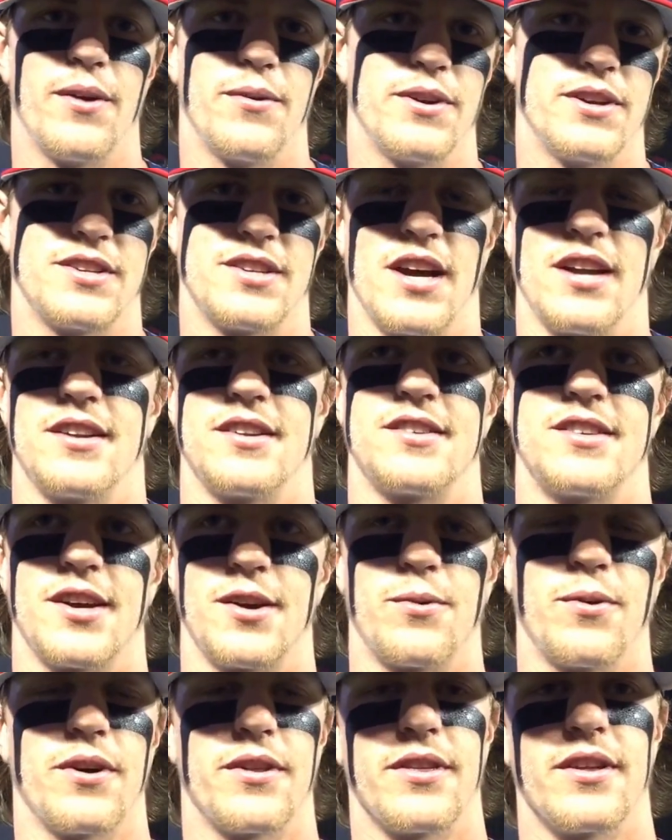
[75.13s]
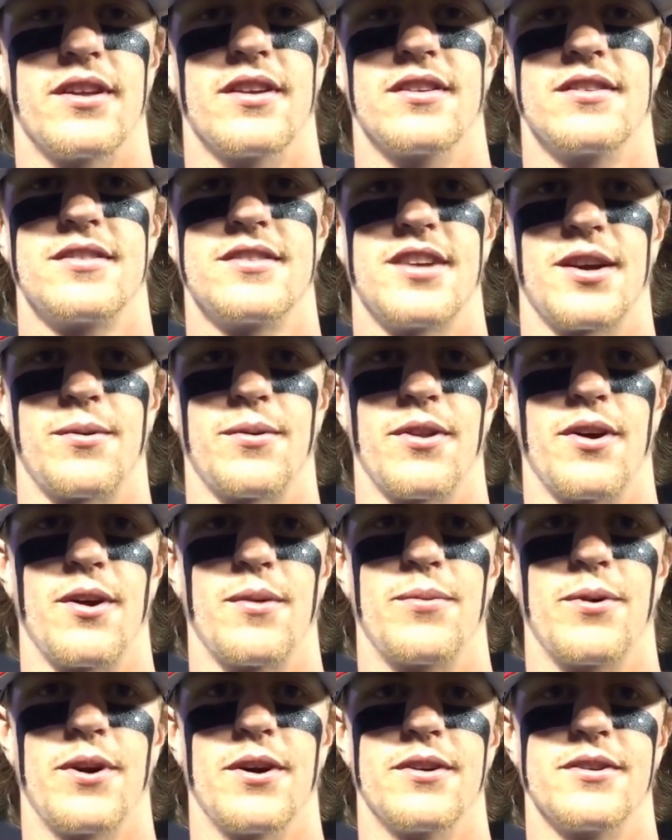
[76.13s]
We just had to stick with it, stick with our
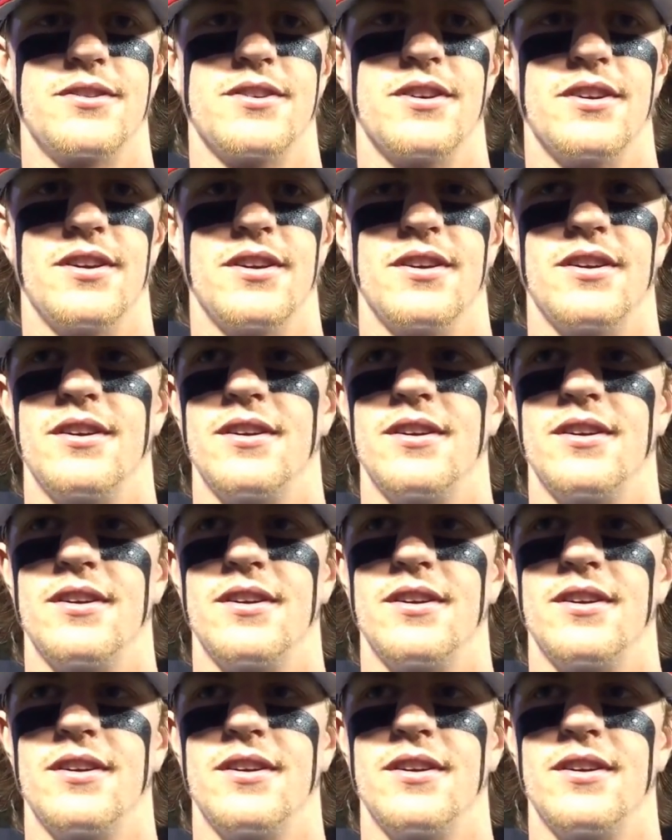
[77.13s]
approach. You guys have